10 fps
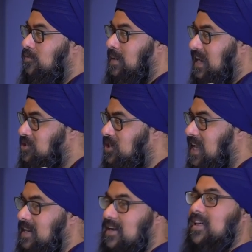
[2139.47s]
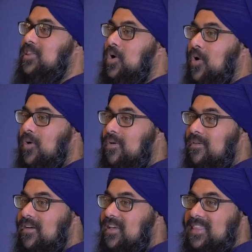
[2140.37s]
you've been educated on the
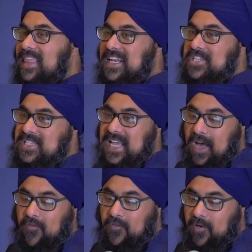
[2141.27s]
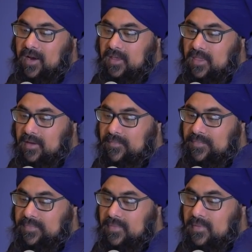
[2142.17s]
goal, that doesn't count for anything.
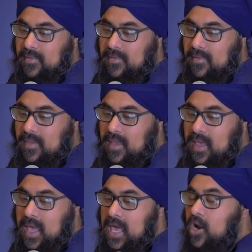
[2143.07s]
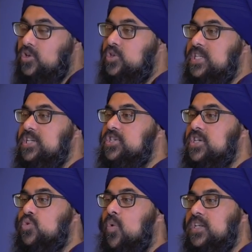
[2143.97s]
It also teaches
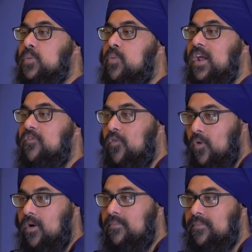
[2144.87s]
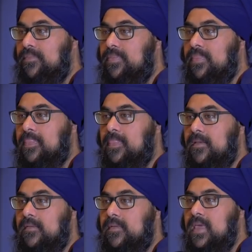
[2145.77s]
us what to pray for.
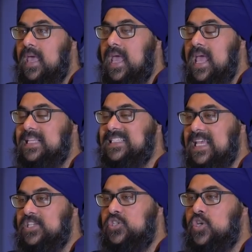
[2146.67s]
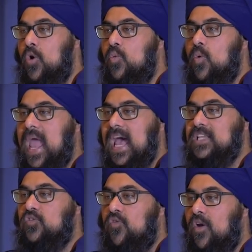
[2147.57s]
It says don't
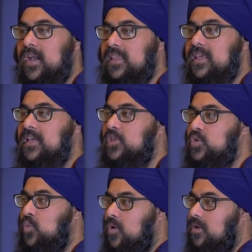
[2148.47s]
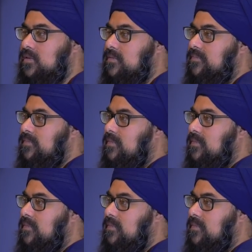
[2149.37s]
ask for anything in this world,